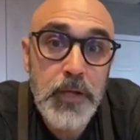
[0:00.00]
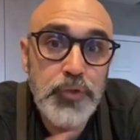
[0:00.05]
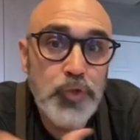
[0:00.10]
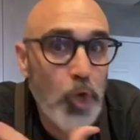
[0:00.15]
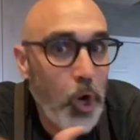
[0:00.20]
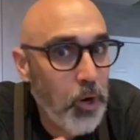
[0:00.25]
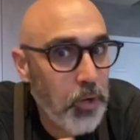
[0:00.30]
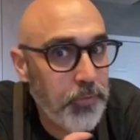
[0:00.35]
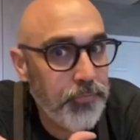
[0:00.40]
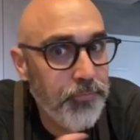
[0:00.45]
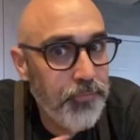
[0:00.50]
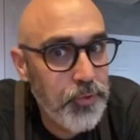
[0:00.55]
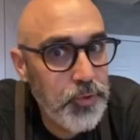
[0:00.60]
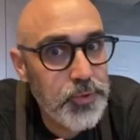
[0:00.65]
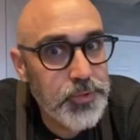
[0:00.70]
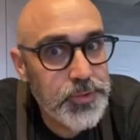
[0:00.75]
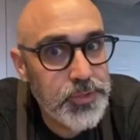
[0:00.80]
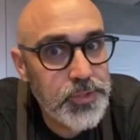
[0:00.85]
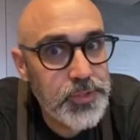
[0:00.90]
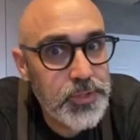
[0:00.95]
Dark
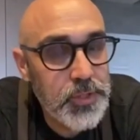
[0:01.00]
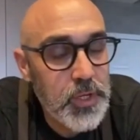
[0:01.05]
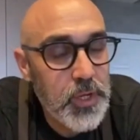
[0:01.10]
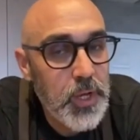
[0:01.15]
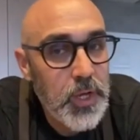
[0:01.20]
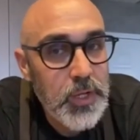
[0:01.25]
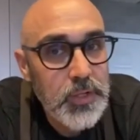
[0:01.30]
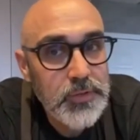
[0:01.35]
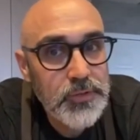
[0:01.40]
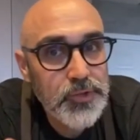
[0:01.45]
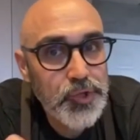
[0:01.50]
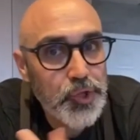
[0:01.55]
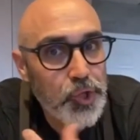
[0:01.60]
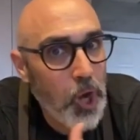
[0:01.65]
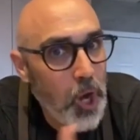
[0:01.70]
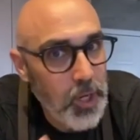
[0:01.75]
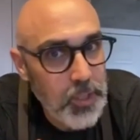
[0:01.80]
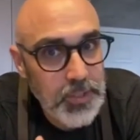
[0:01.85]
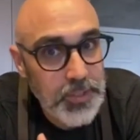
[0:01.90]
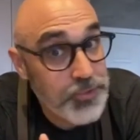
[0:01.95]
foods.
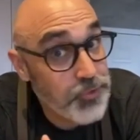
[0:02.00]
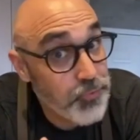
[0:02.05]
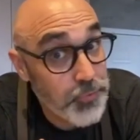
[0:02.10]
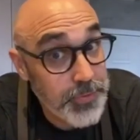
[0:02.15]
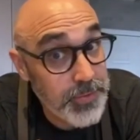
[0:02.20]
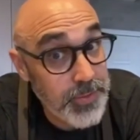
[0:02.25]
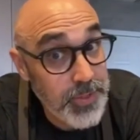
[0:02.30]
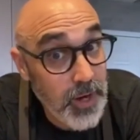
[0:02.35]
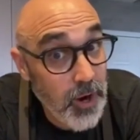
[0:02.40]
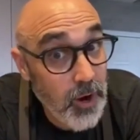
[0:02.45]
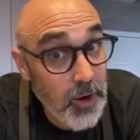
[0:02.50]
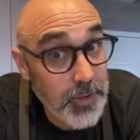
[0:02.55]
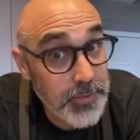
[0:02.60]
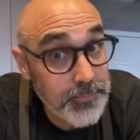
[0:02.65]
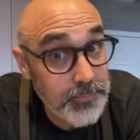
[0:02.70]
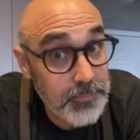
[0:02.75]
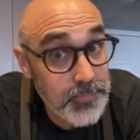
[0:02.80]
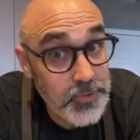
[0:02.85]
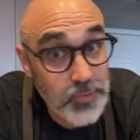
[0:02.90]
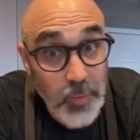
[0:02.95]
Chocolate's really hard.
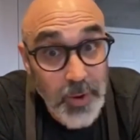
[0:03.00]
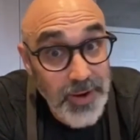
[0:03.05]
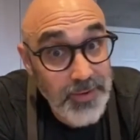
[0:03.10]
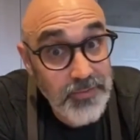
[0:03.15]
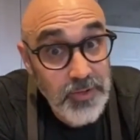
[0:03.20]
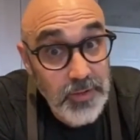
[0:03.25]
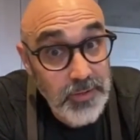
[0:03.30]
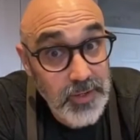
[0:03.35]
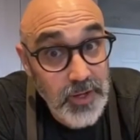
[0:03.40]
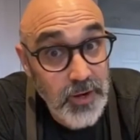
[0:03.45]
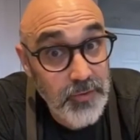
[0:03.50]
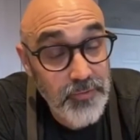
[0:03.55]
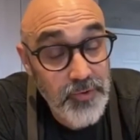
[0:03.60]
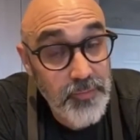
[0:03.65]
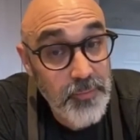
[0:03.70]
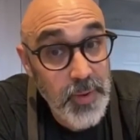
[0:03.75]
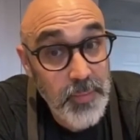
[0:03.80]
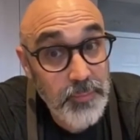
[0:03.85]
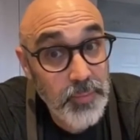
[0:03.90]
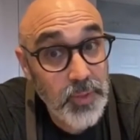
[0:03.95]
That's why it's on the cover
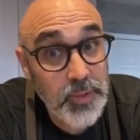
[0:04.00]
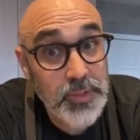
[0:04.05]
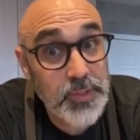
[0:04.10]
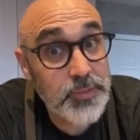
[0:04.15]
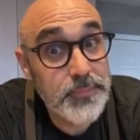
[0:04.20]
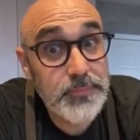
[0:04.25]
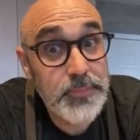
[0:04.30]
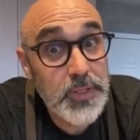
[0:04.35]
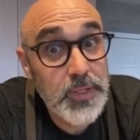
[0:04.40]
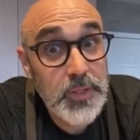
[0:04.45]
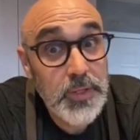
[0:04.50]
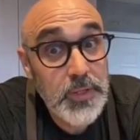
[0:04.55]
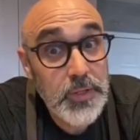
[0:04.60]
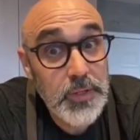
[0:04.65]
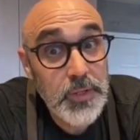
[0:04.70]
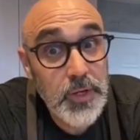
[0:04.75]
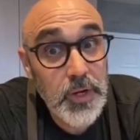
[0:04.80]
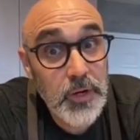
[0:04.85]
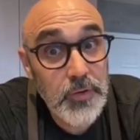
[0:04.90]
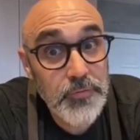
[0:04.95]
of my book.
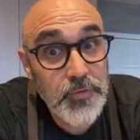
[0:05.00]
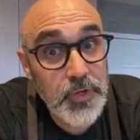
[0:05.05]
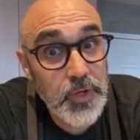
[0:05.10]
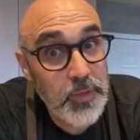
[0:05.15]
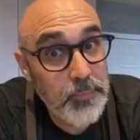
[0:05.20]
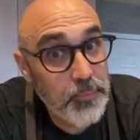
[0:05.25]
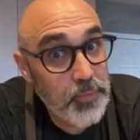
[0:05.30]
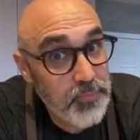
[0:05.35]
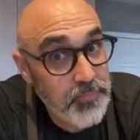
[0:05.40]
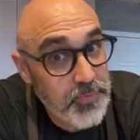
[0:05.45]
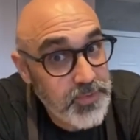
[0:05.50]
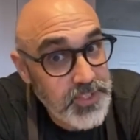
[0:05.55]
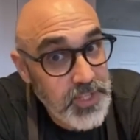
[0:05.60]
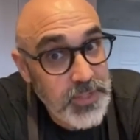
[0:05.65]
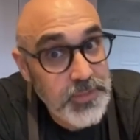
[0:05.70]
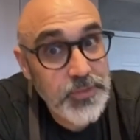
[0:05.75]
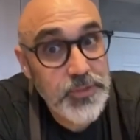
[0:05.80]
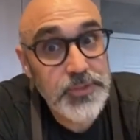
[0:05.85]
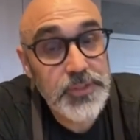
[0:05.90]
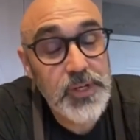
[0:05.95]
You know, if you're gonna
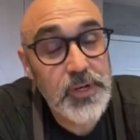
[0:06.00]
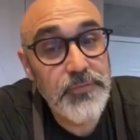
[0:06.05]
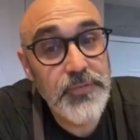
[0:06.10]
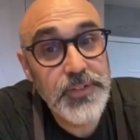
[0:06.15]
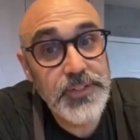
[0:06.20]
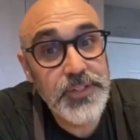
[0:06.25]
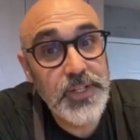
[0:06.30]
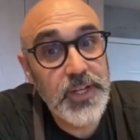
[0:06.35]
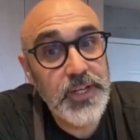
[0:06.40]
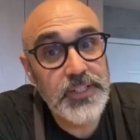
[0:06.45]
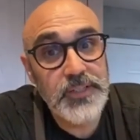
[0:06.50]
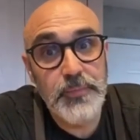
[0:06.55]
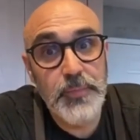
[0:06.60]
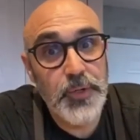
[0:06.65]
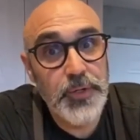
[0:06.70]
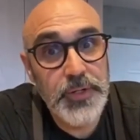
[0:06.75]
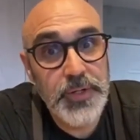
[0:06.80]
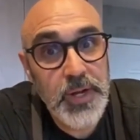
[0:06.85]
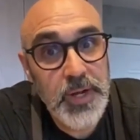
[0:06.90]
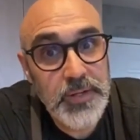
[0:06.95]
present yourself as an
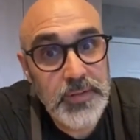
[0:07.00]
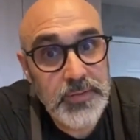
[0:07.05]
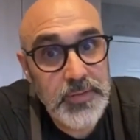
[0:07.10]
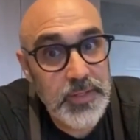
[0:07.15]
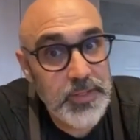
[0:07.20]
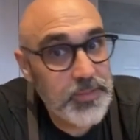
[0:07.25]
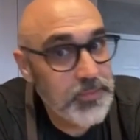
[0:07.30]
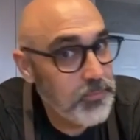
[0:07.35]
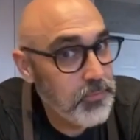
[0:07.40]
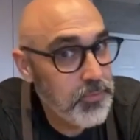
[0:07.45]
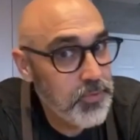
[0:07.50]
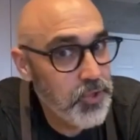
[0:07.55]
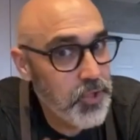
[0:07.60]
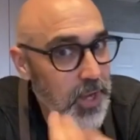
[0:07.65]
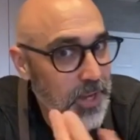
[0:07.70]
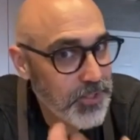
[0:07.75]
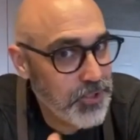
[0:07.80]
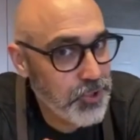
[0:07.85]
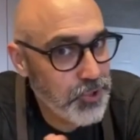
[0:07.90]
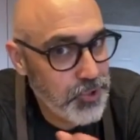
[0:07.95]
expert in anything, you
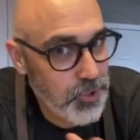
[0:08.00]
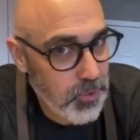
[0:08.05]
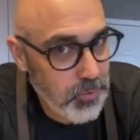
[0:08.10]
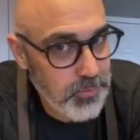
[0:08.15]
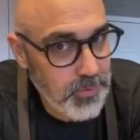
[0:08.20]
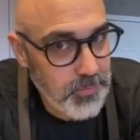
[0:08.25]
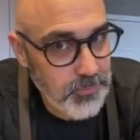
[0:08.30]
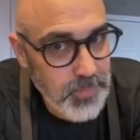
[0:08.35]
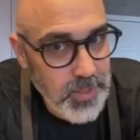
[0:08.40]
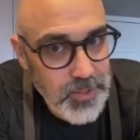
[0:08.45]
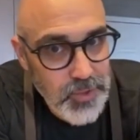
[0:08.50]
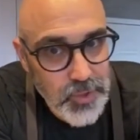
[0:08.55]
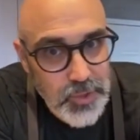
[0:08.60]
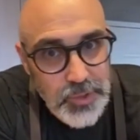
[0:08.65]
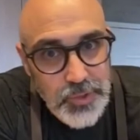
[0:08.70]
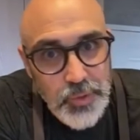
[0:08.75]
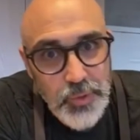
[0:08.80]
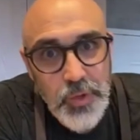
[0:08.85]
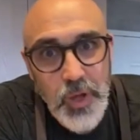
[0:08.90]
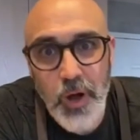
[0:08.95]
gotta show them that you
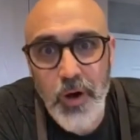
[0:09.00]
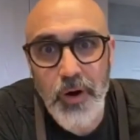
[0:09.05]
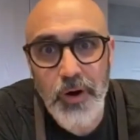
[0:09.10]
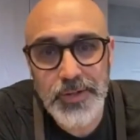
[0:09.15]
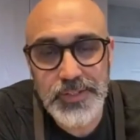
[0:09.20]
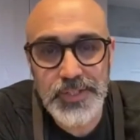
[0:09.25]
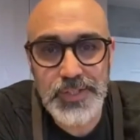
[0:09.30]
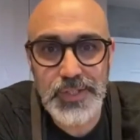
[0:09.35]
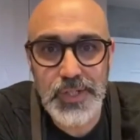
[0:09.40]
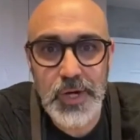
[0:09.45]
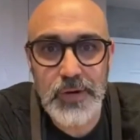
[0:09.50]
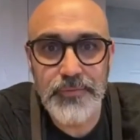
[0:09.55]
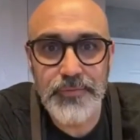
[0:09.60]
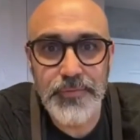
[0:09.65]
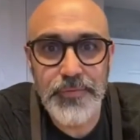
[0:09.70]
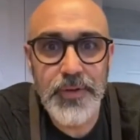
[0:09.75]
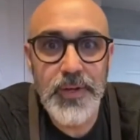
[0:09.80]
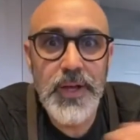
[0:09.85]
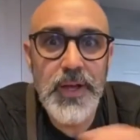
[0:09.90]
can do the hard stuff.